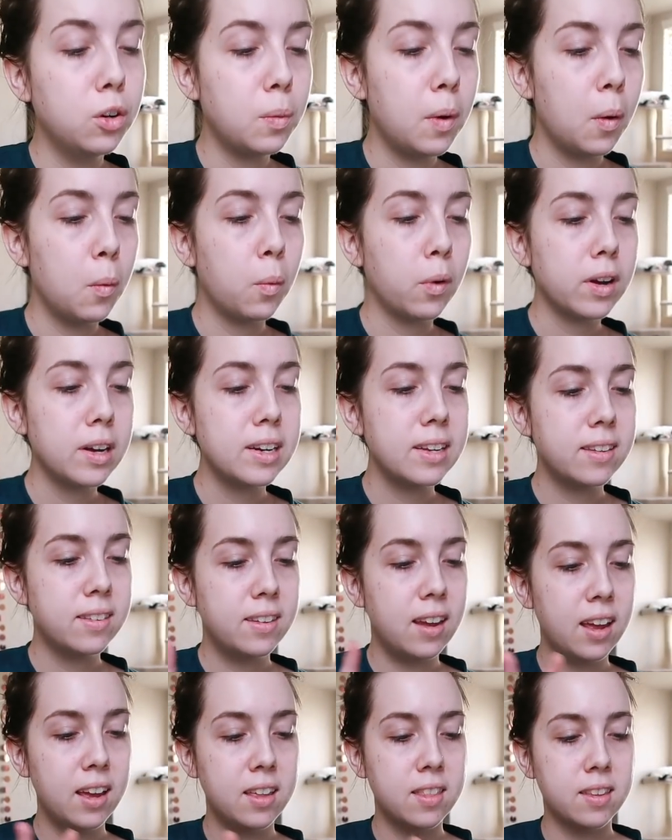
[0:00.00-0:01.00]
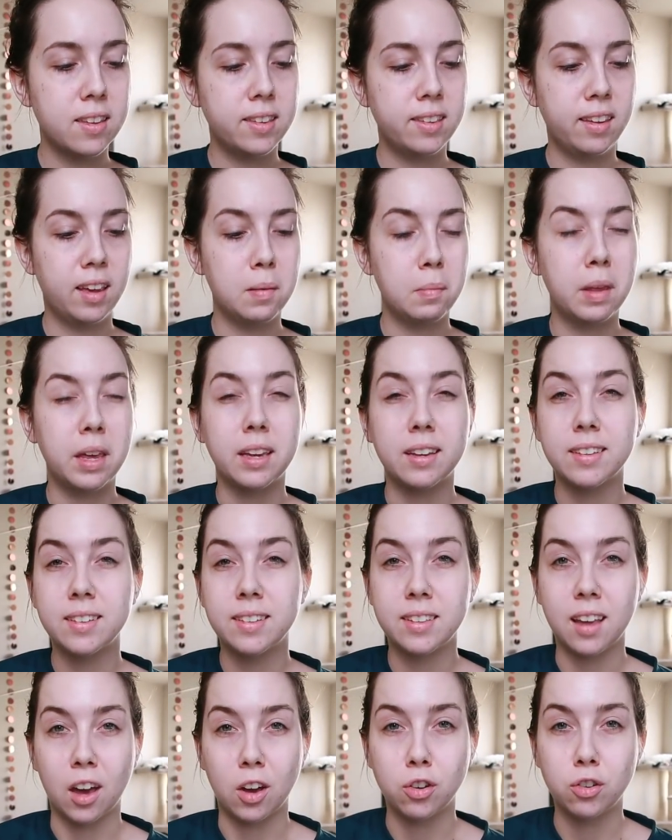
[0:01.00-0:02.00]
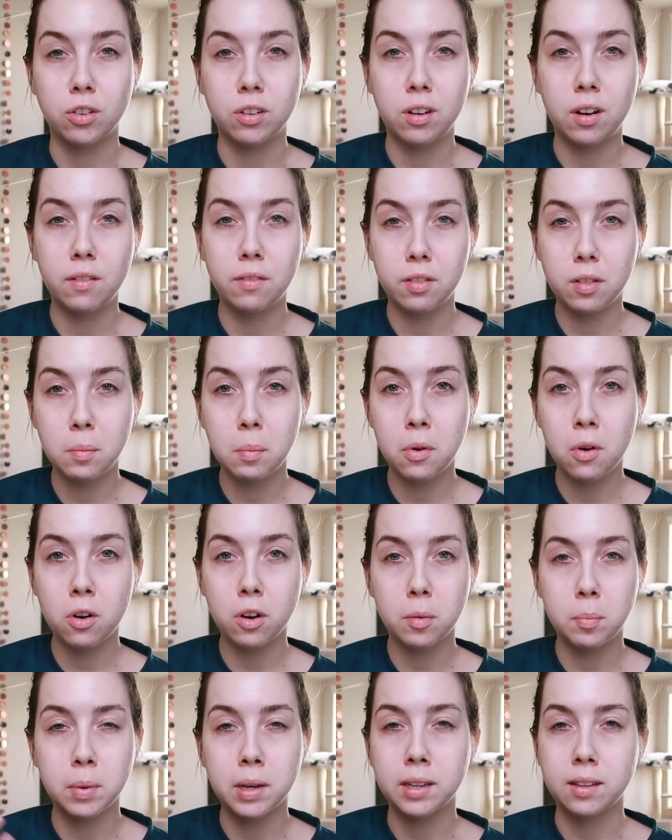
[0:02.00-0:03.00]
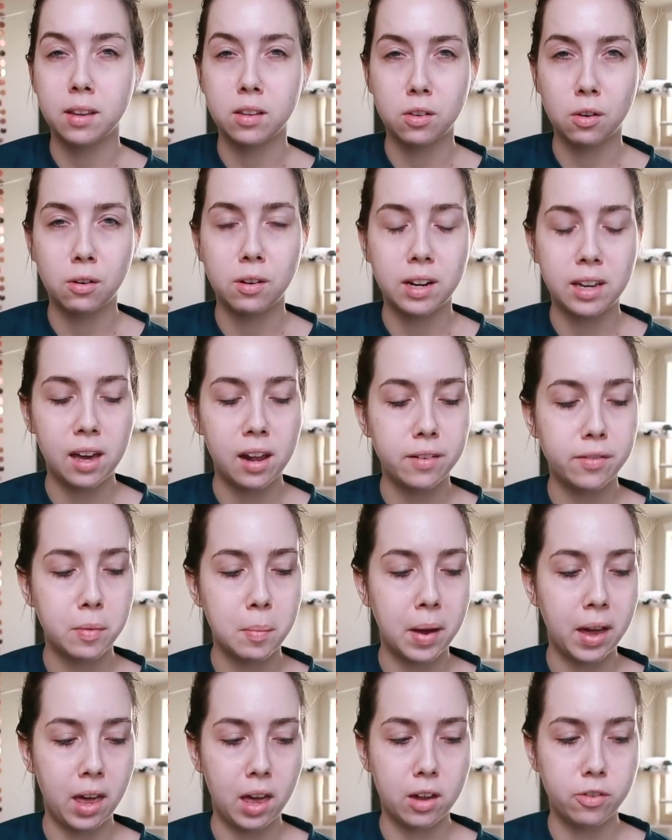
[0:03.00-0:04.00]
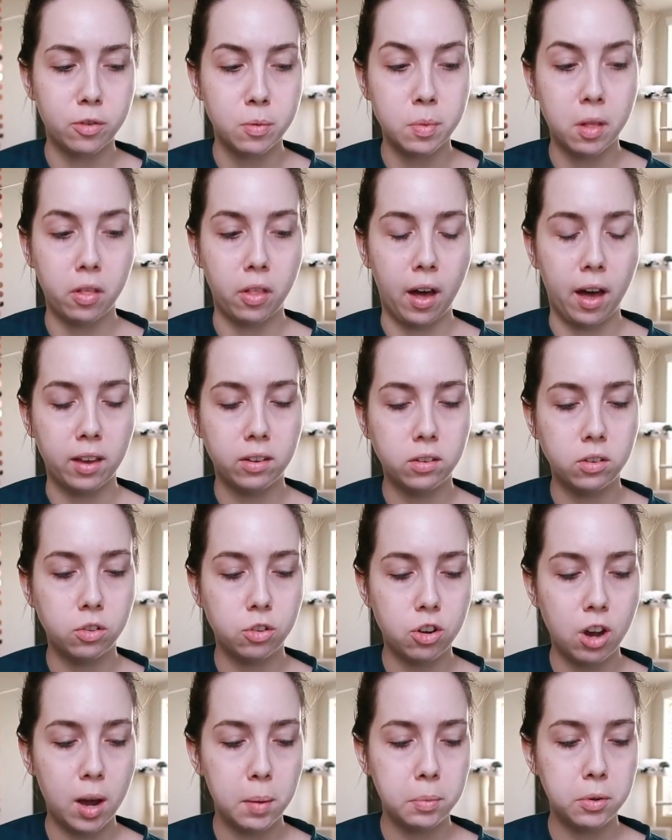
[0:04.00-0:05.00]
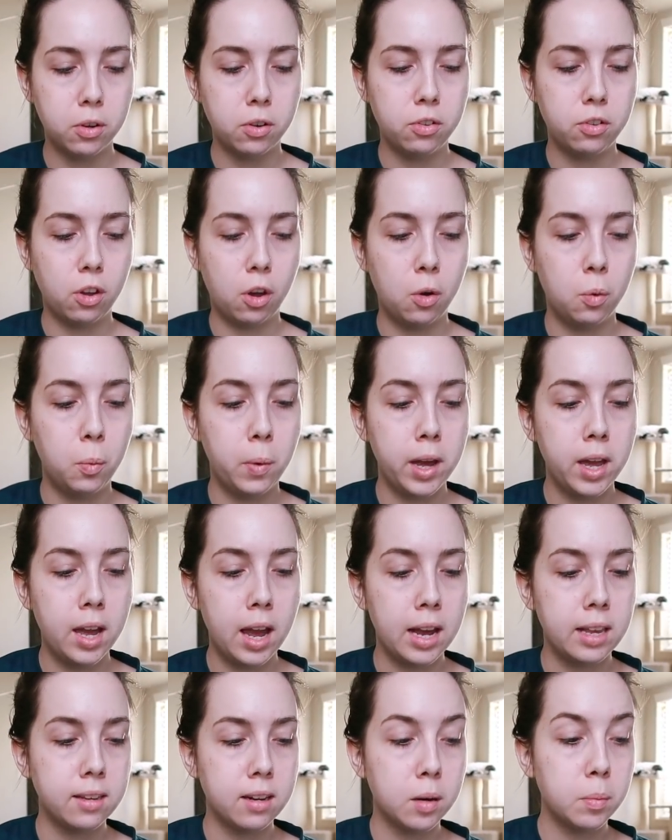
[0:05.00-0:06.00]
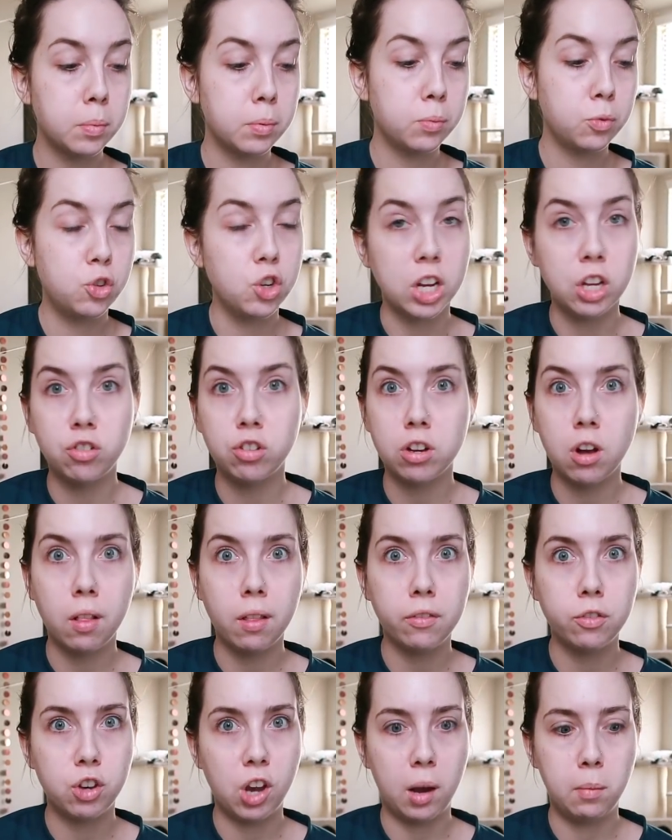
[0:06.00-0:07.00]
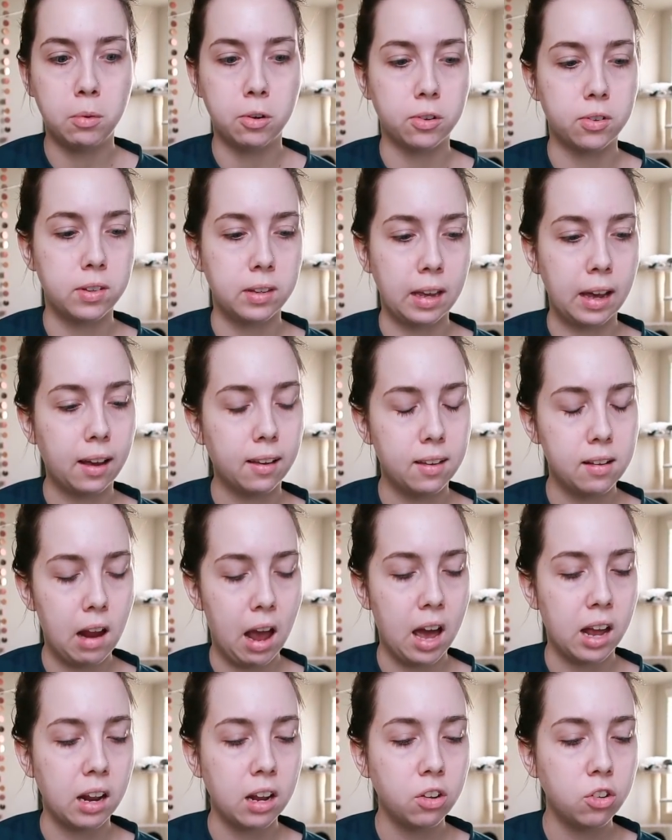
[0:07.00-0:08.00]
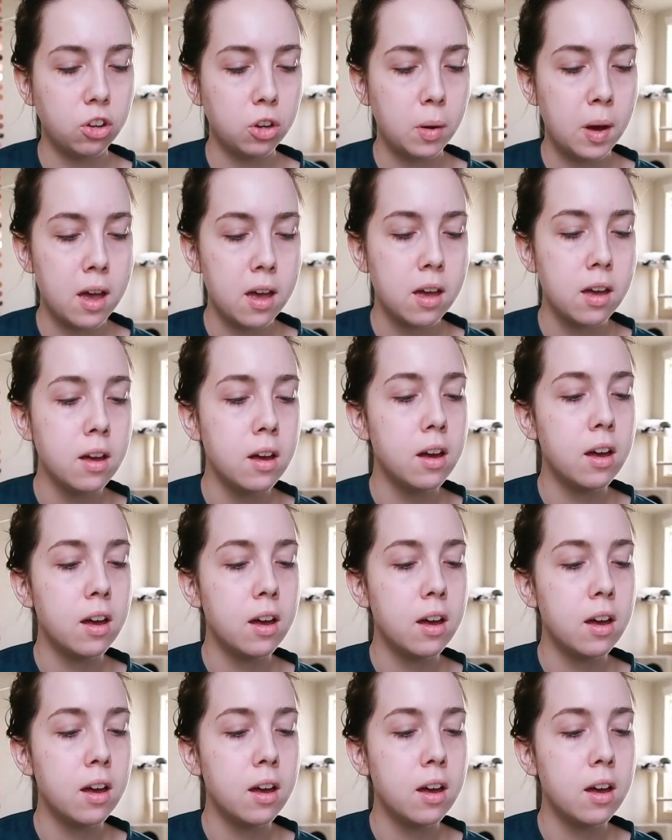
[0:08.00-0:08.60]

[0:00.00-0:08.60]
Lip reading: know what, we're gonna stay in the same like section of the book because it's already kind of in my head from the last chapter. So we ended up changing all of chapter 6 and adding to it.